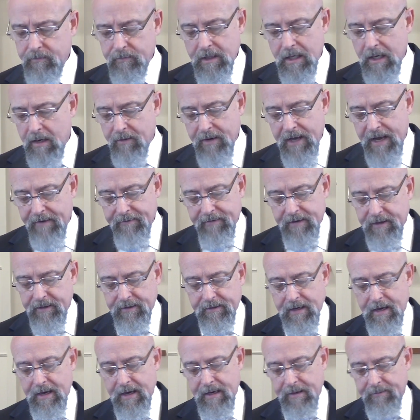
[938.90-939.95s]
I don't have any
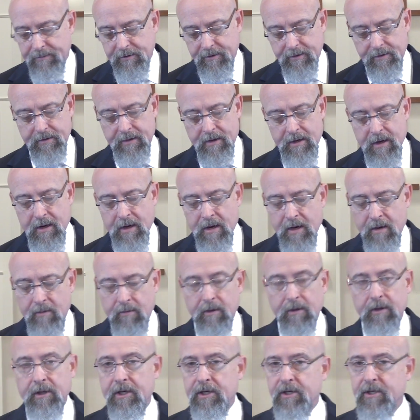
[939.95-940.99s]
time to
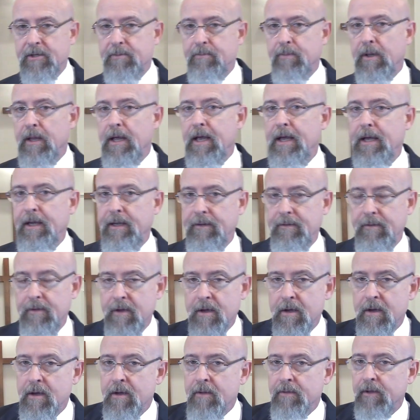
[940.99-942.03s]
really explain
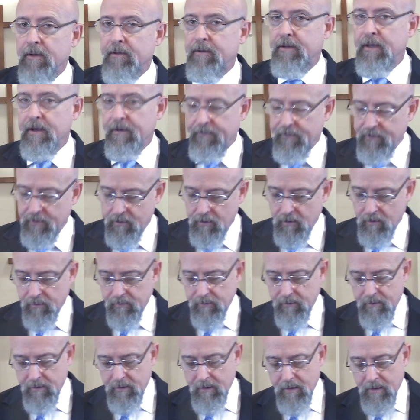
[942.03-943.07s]
the difficult